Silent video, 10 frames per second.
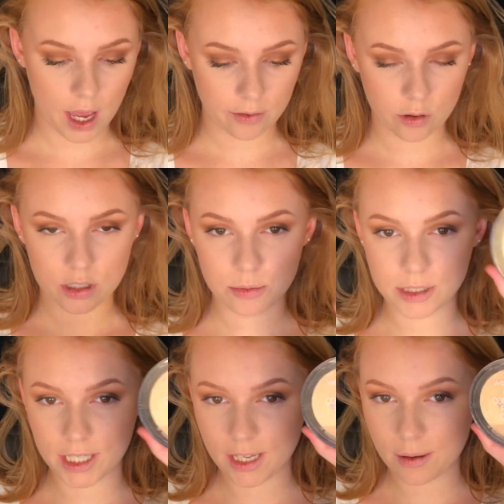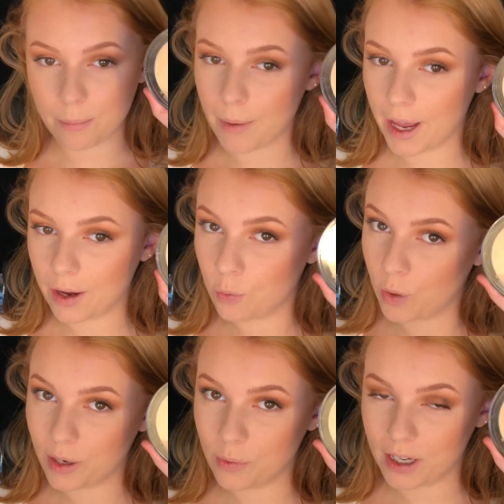I'm going to be taking my
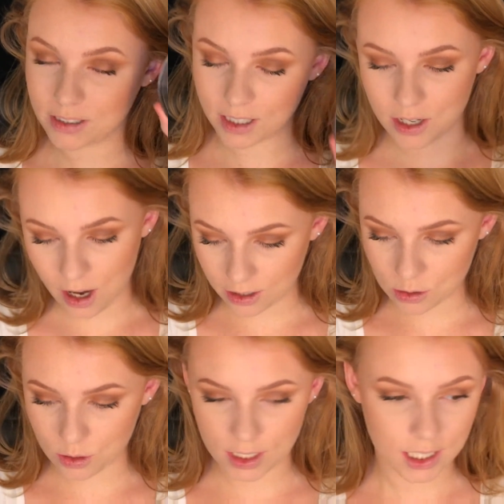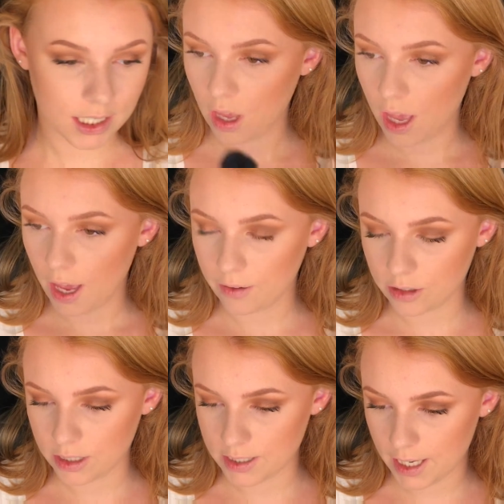Wet n Wild contour kit. I'm
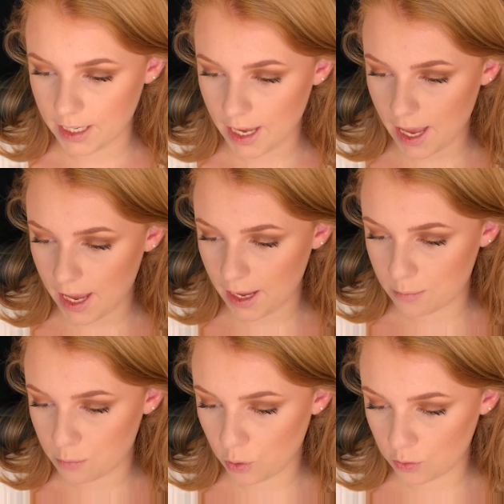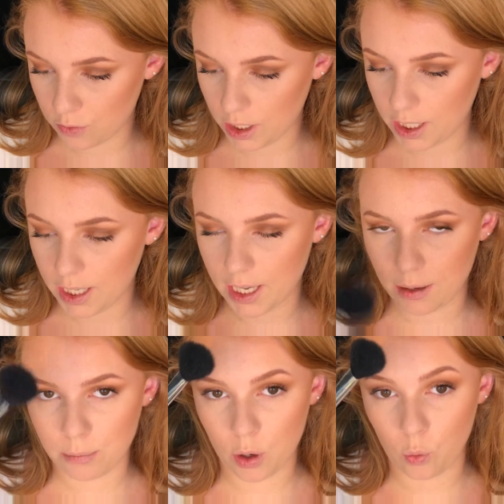going to take a Morphe
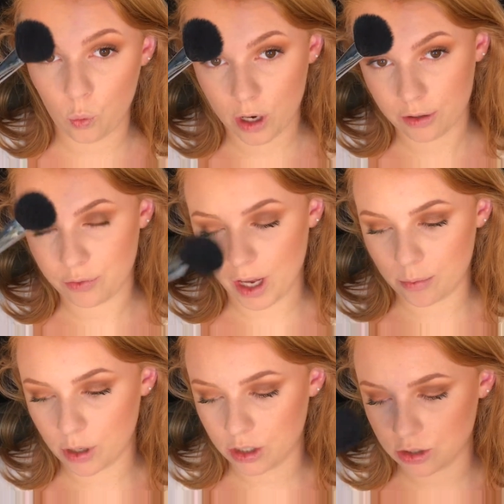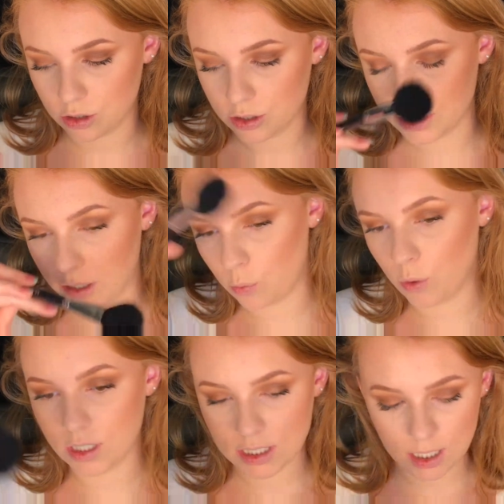M105 brush, so just like
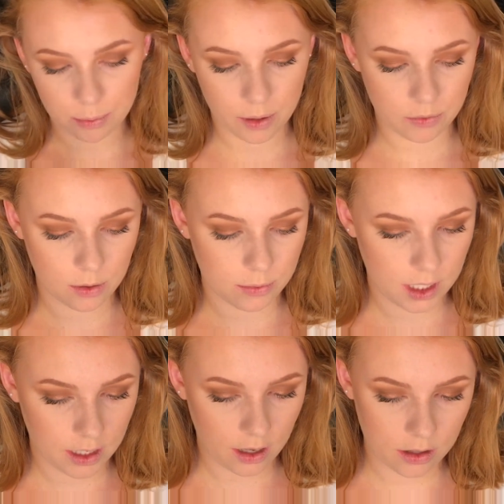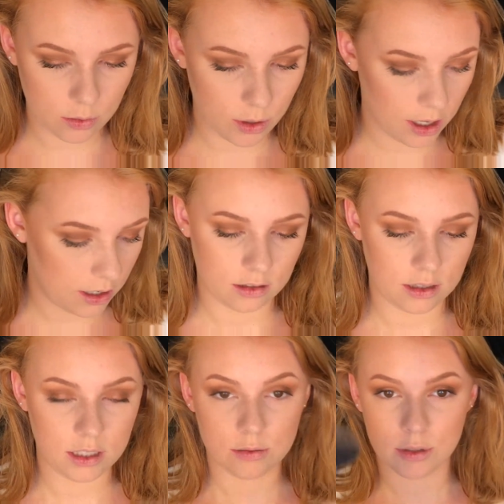one step up from the other one.
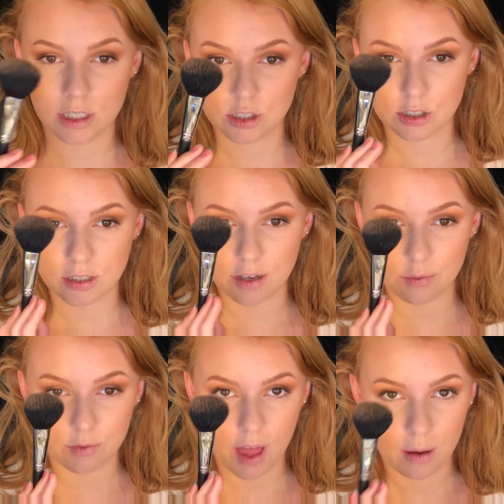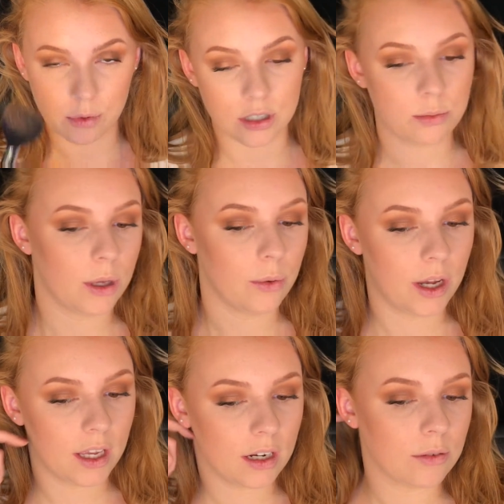This one is just a flat brush, by the
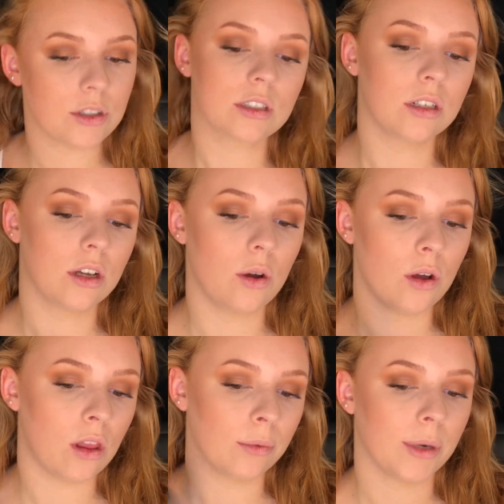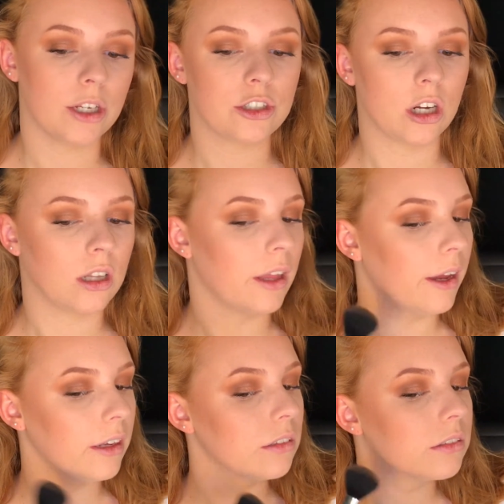way, and I'm just going to go along my jawline.